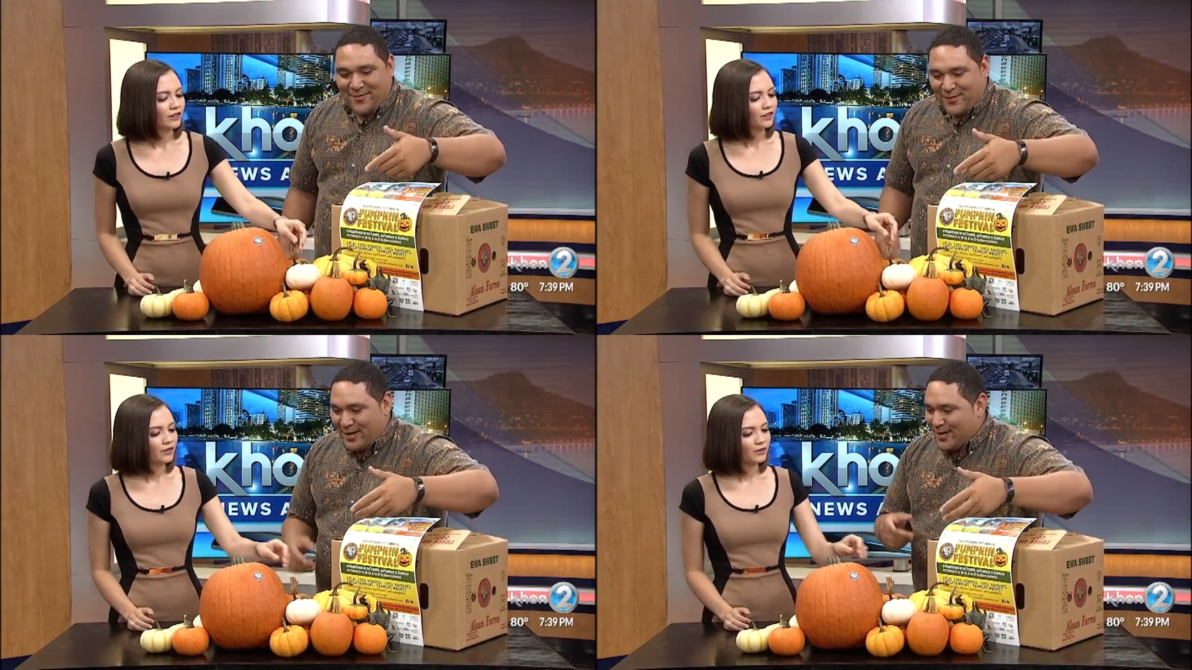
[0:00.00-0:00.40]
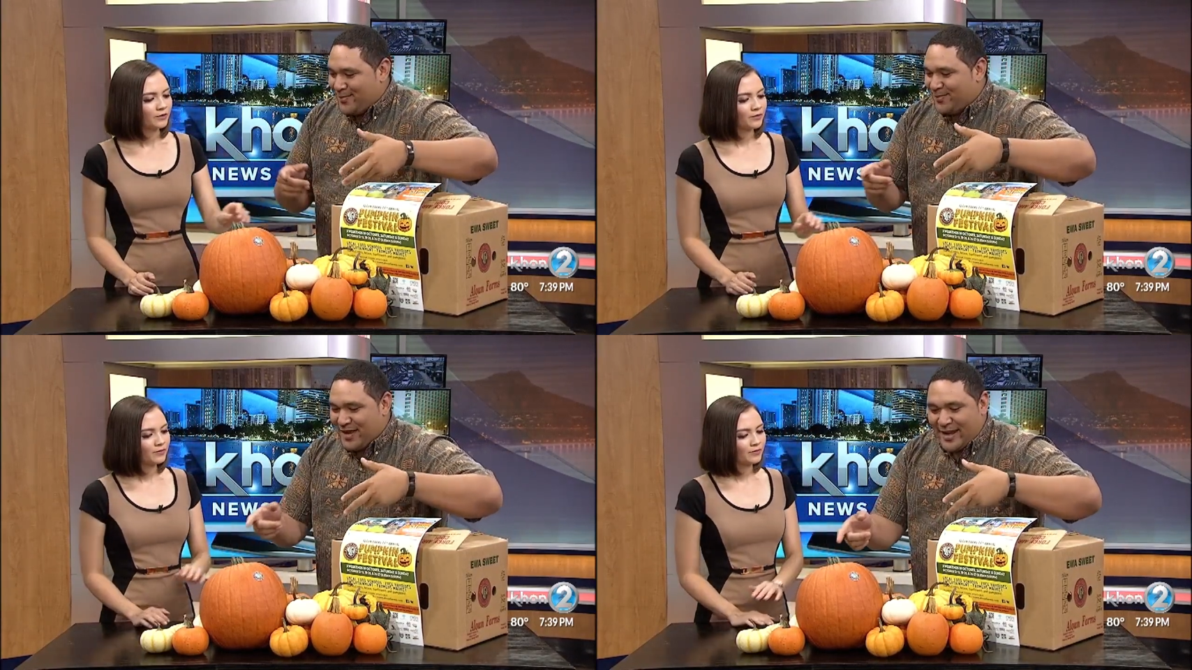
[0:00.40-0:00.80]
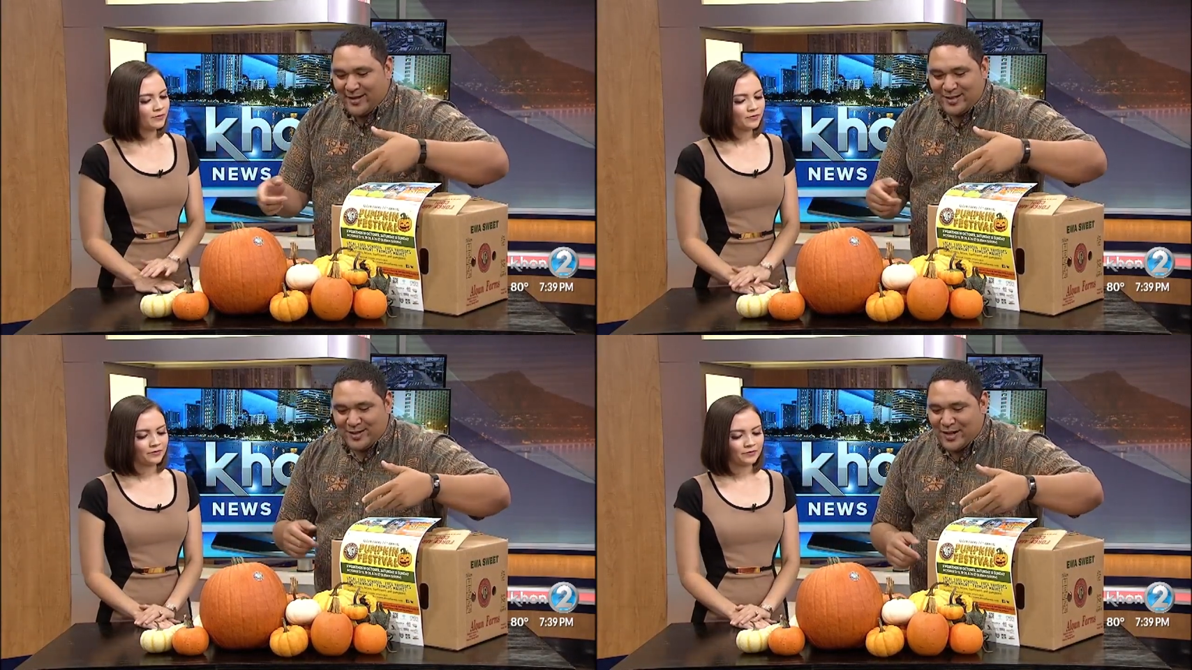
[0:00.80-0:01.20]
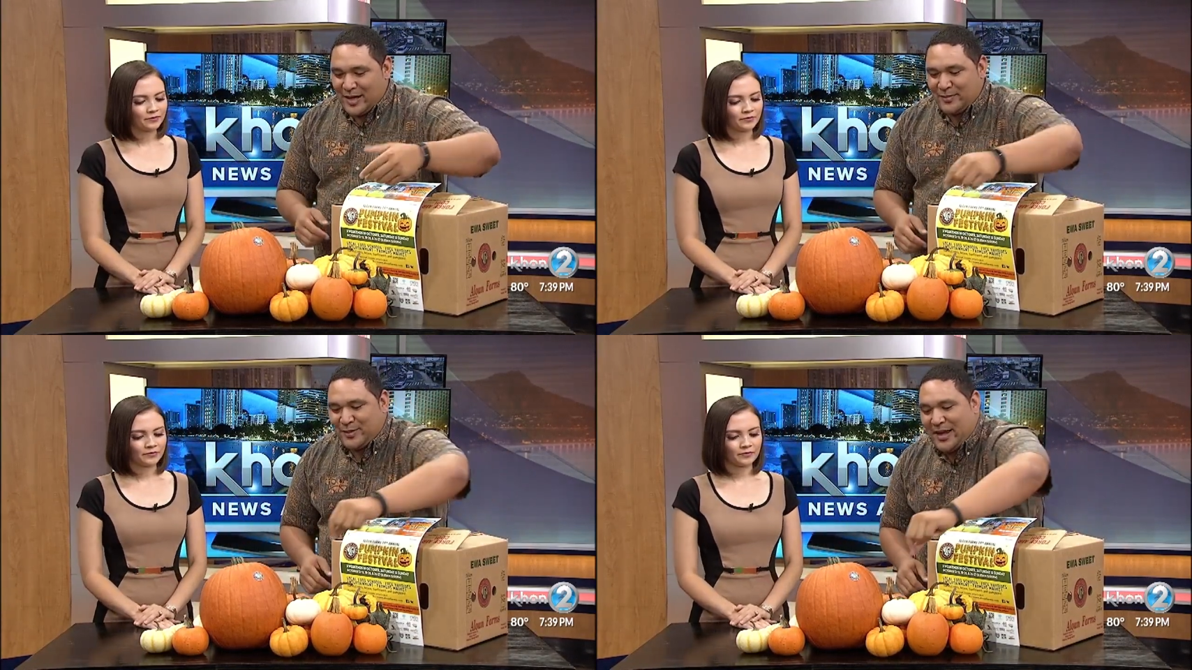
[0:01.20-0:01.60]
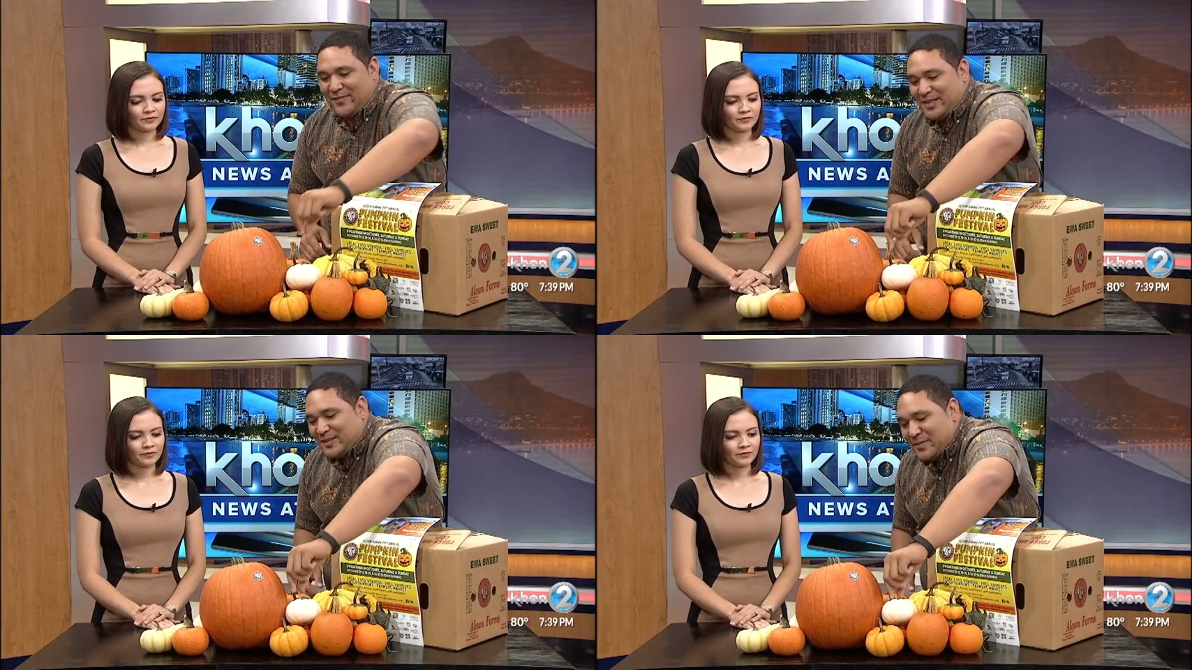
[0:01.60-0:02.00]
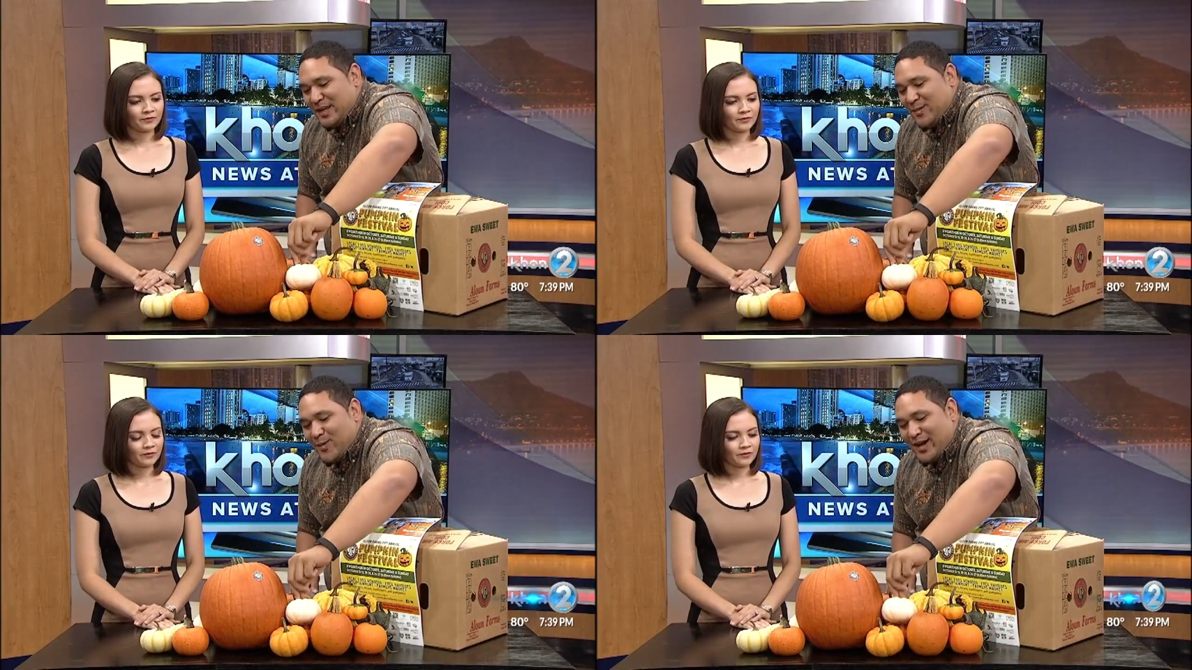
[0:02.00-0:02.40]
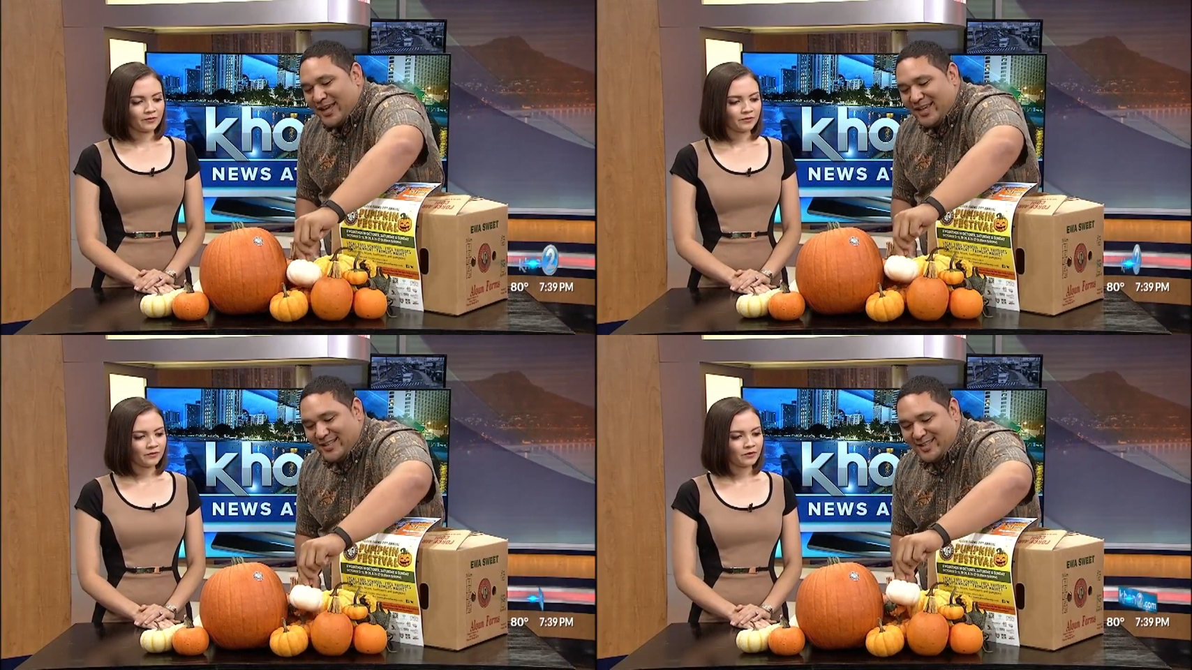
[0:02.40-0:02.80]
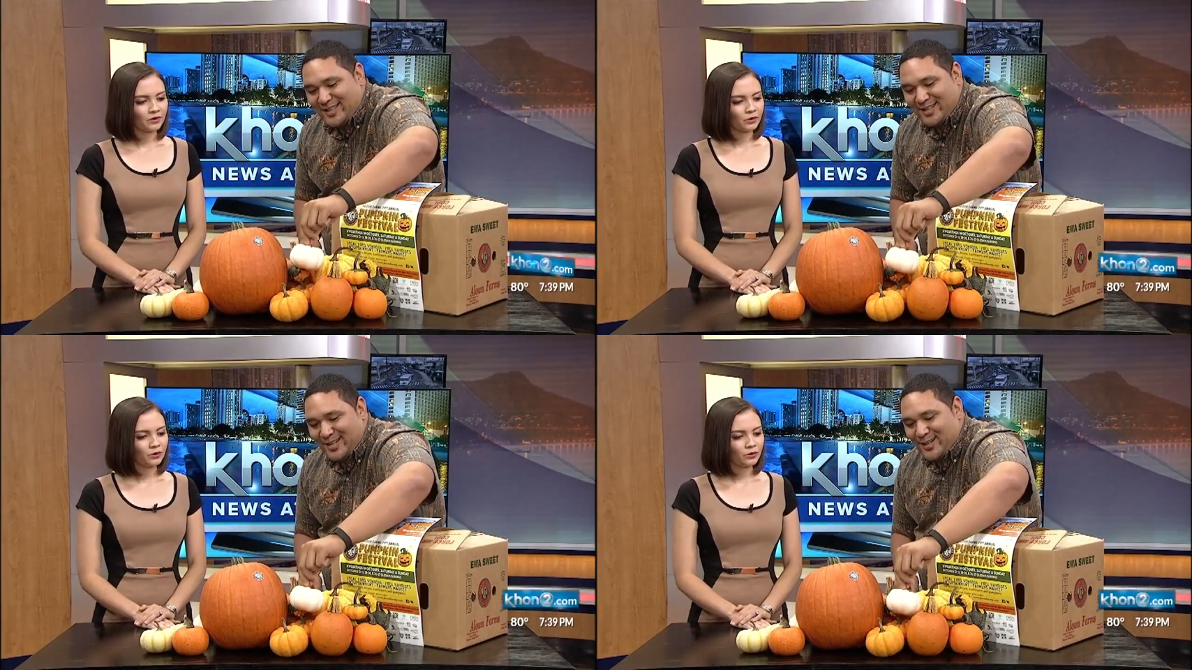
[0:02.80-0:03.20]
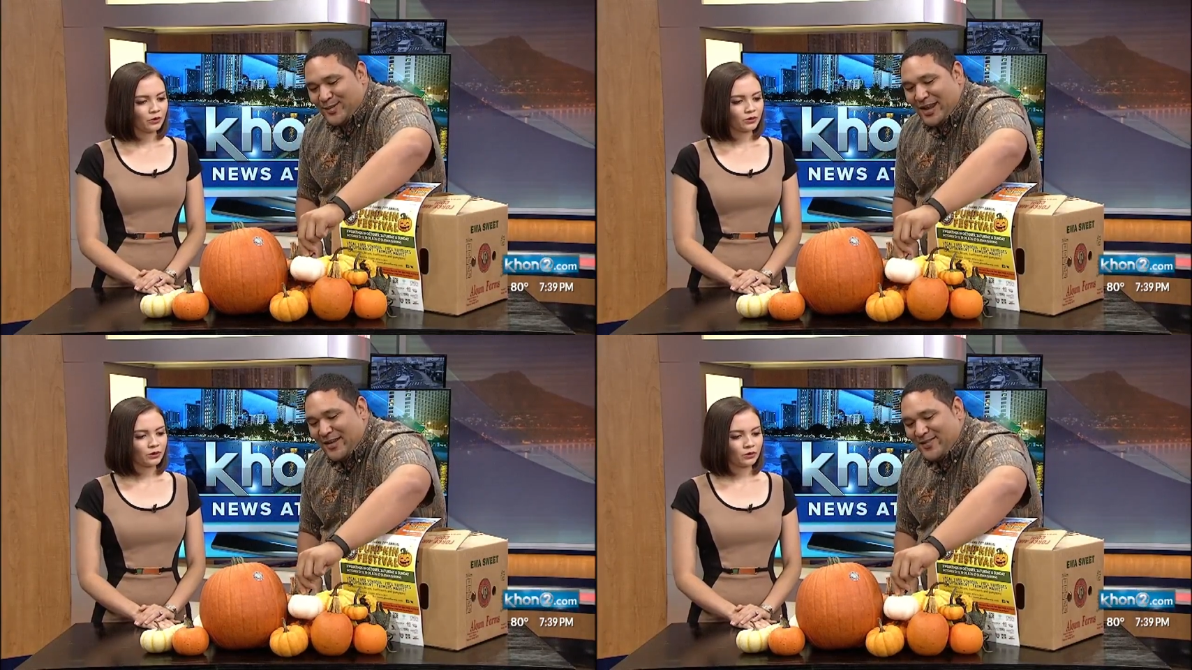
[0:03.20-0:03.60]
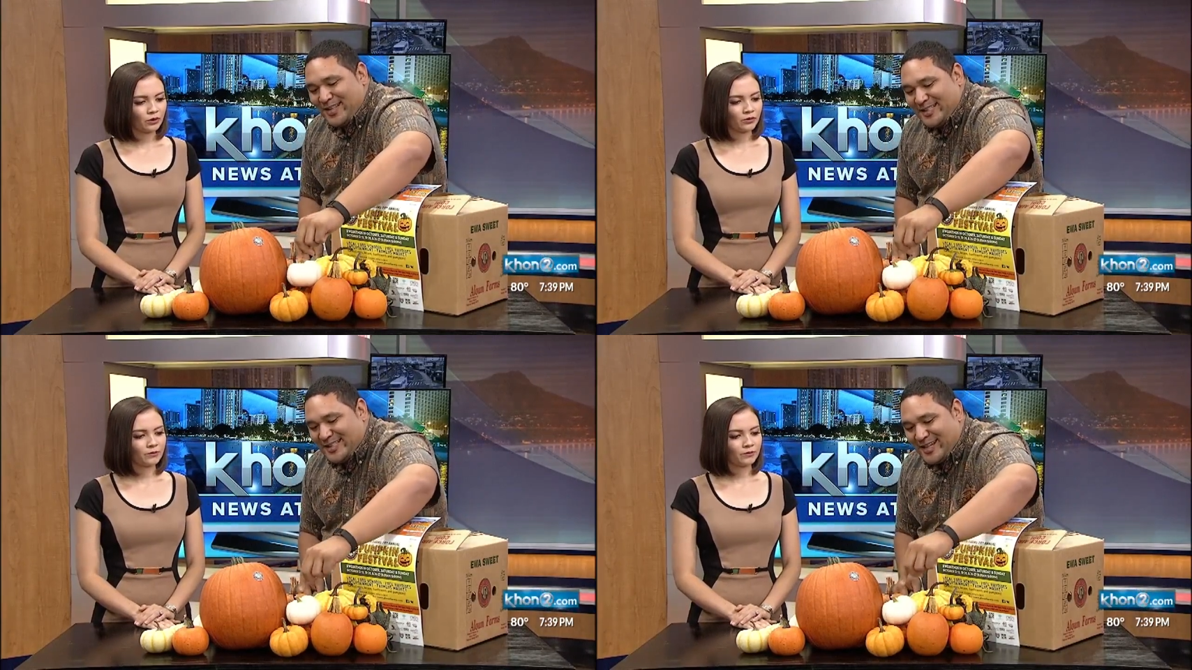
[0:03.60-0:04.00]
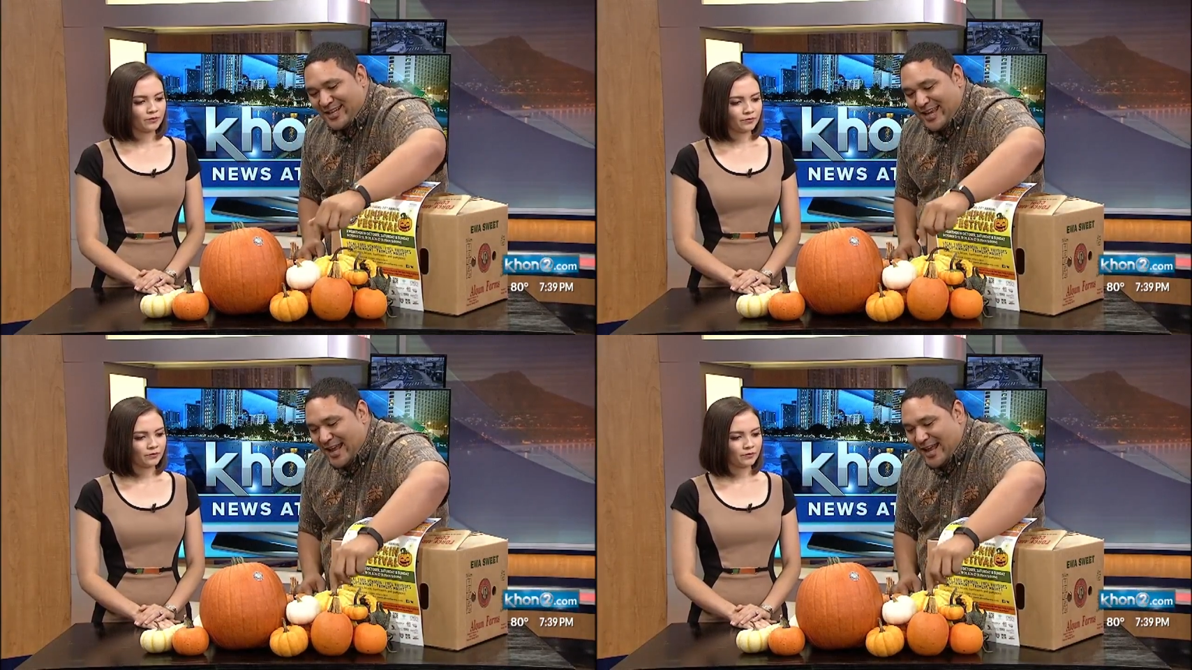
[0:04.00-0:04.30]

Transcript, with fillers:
Speaker 1: have um, tiger stripes. We have these mini whites. Ooh, we have cool. these uh,